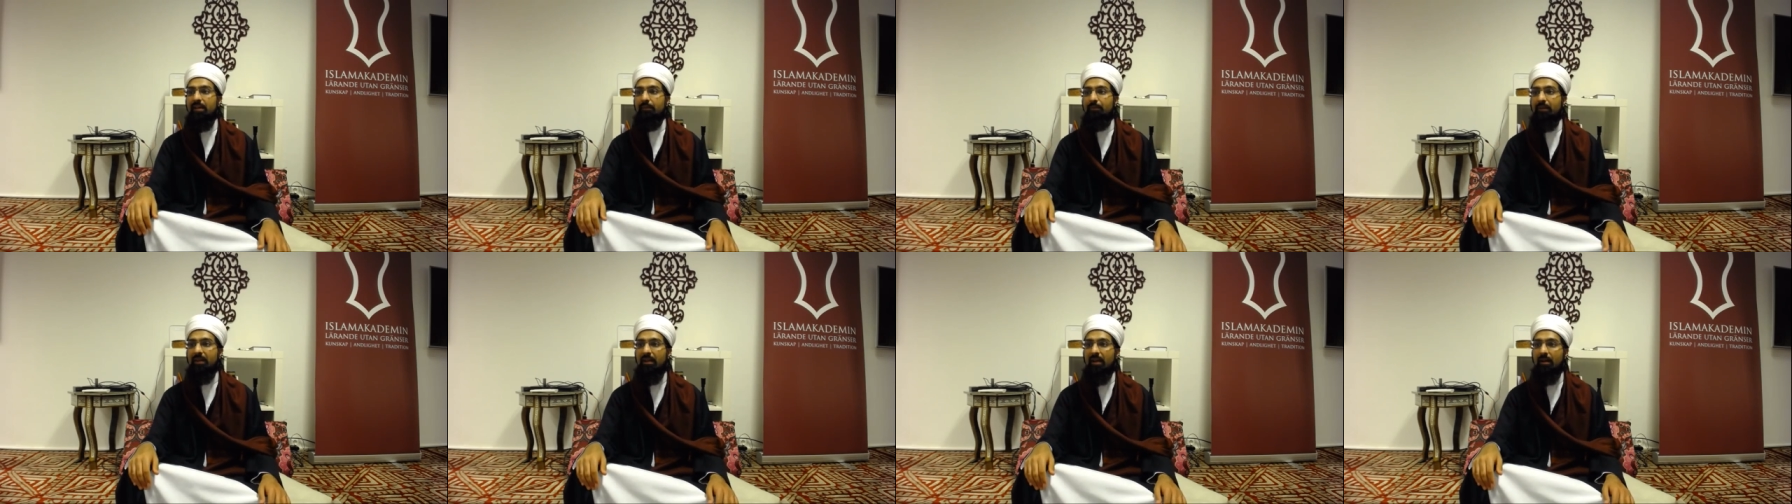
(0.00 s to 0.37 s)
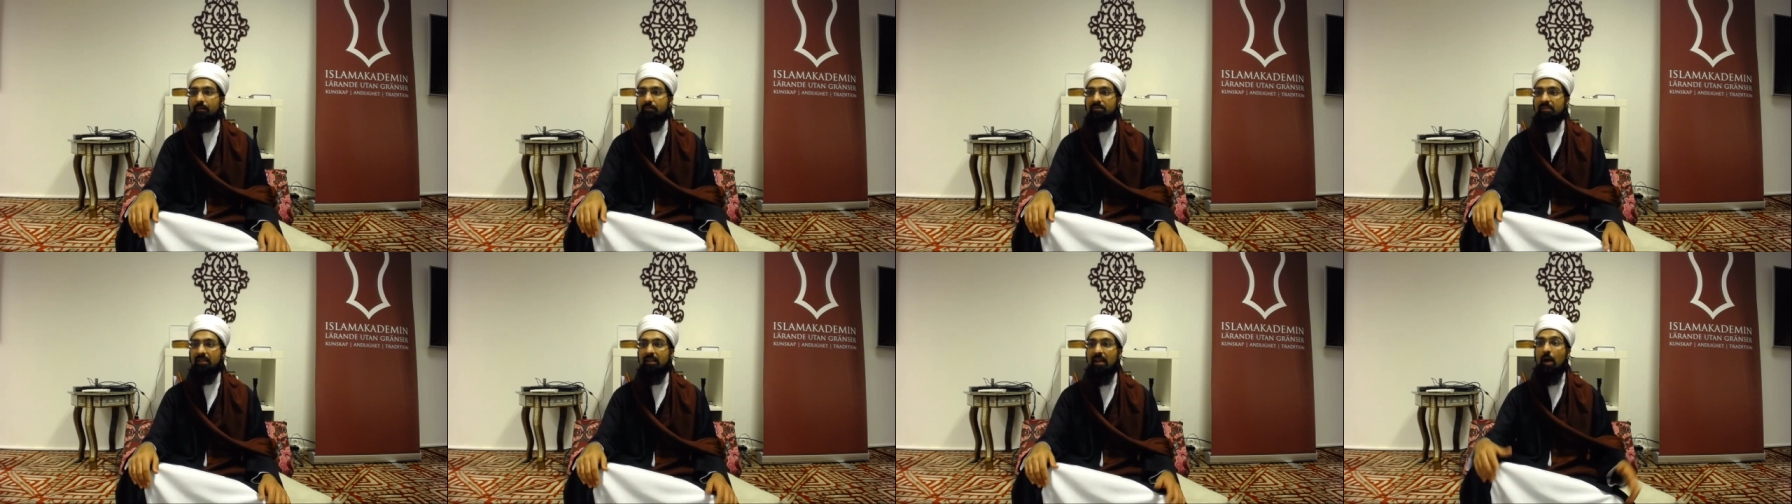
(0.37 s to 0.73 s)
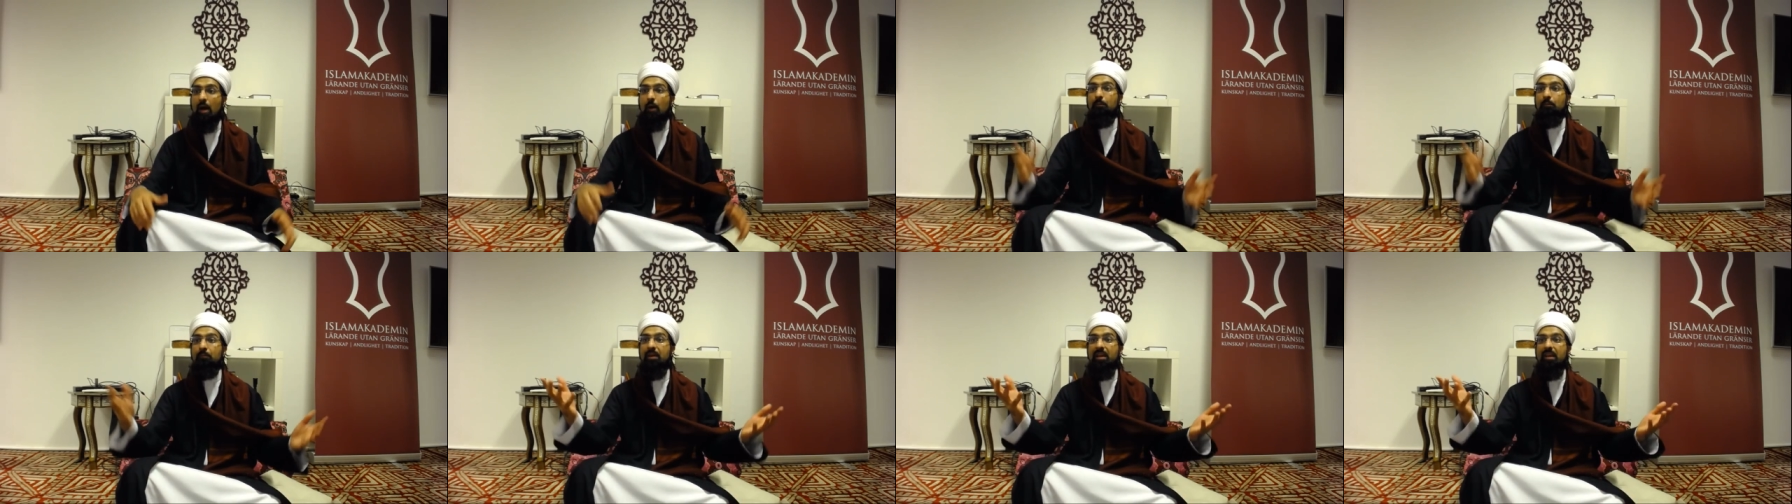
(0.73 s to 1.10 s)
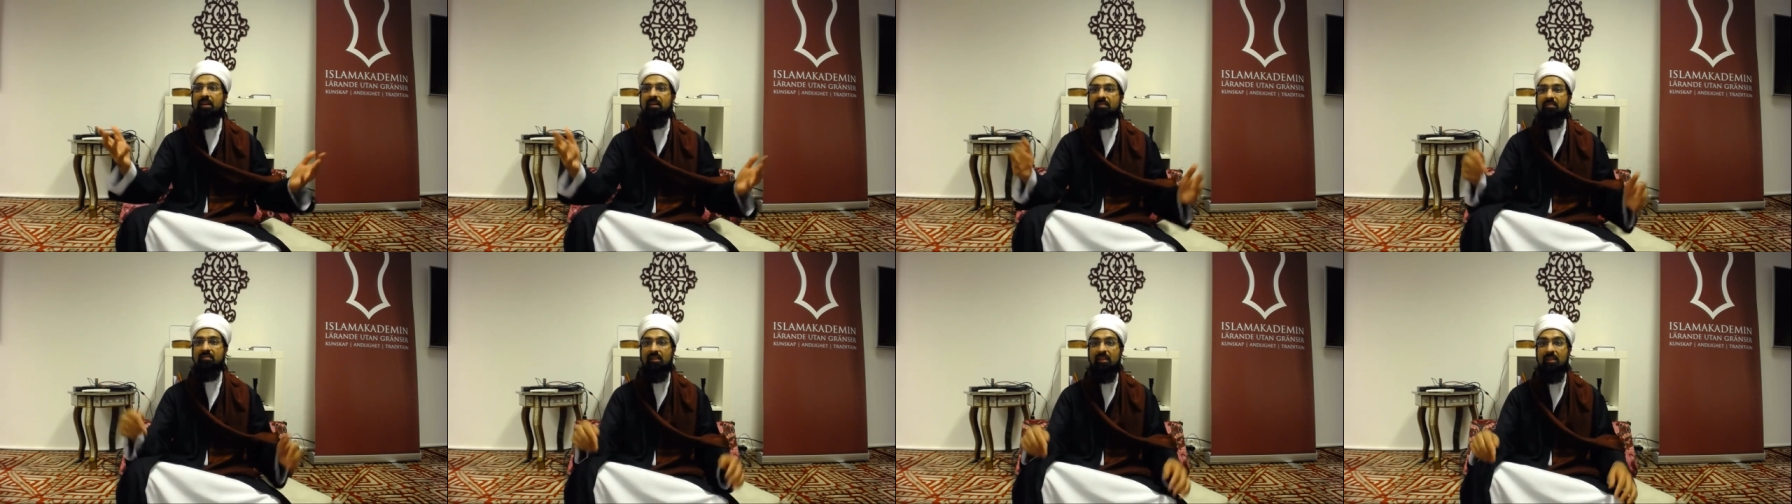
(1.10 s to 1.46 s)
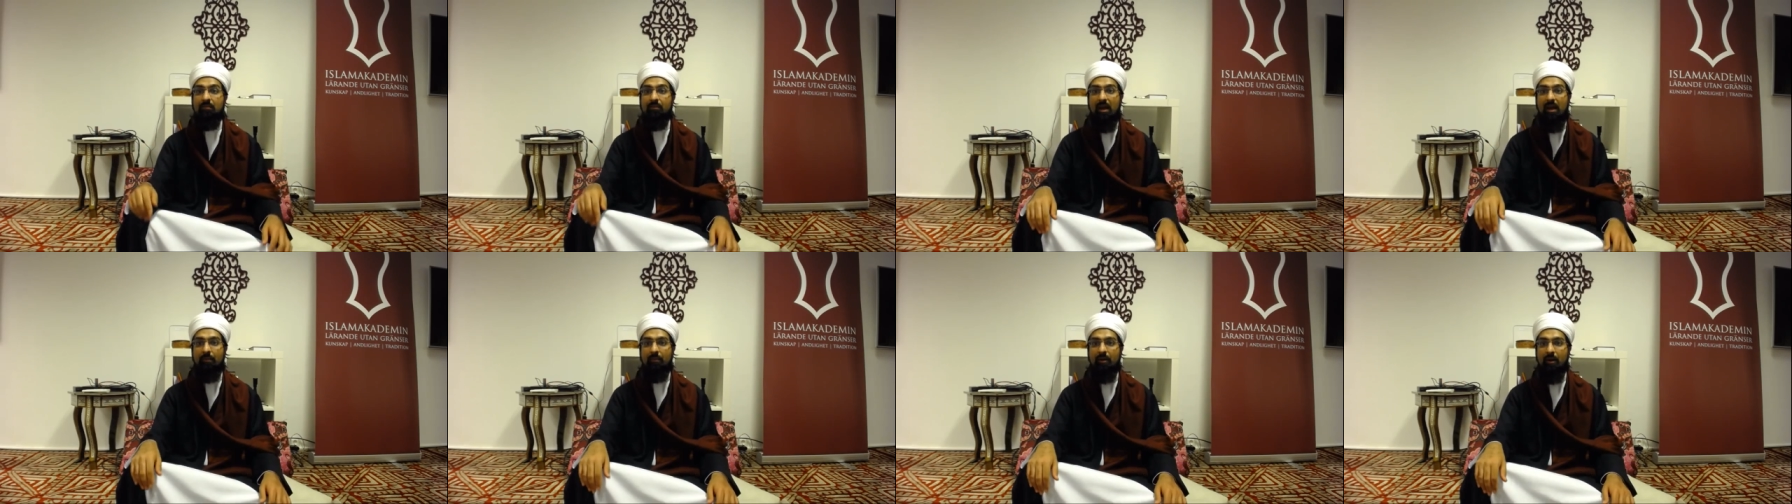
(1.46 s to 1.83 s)
becomes and how big his
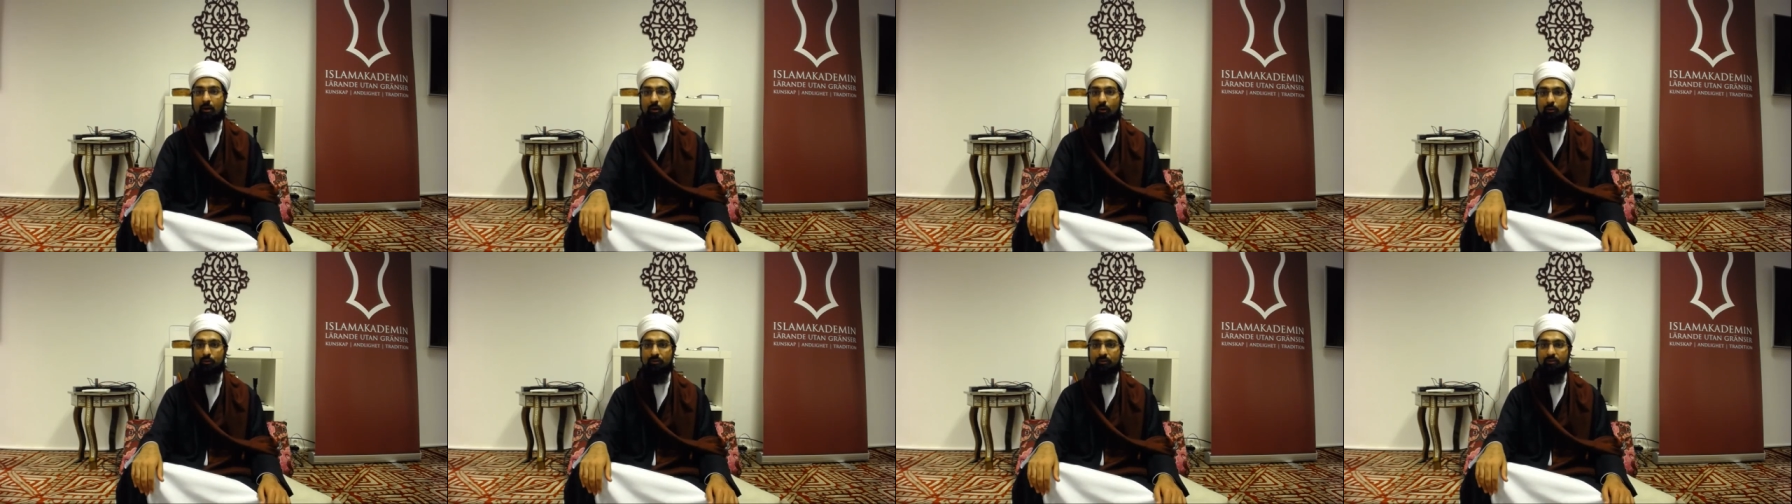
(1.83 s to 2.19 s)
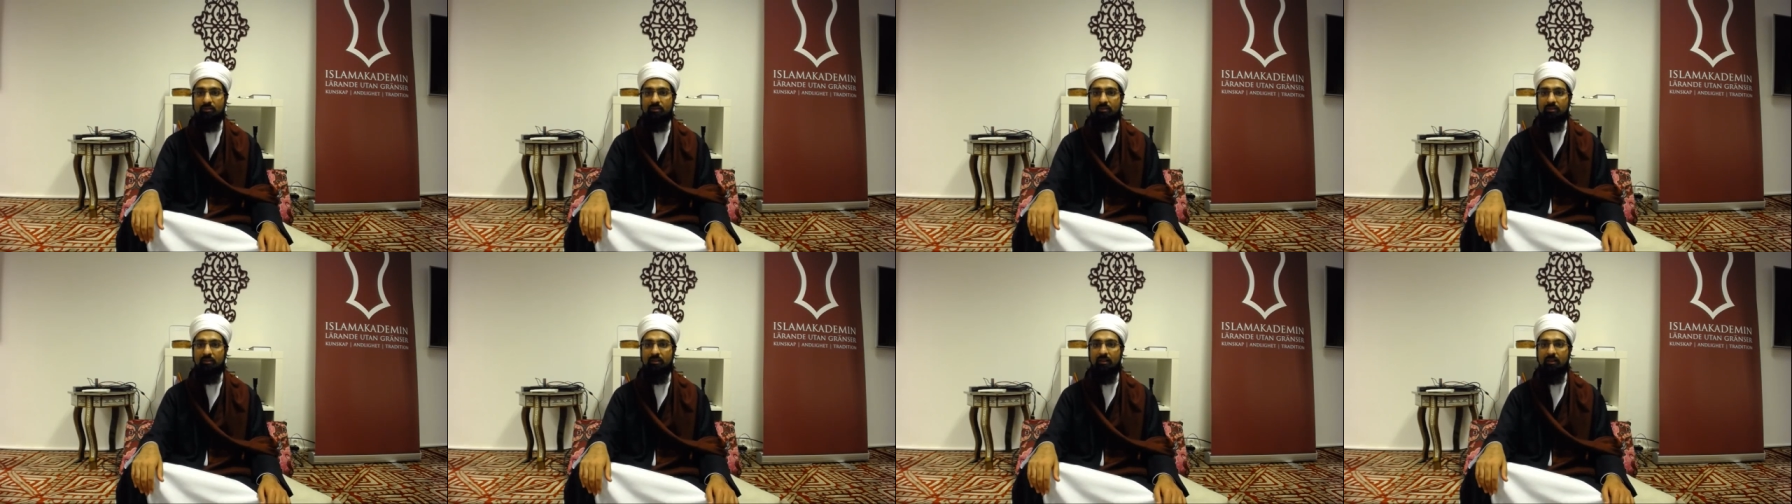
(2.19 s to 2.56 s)
imama goes.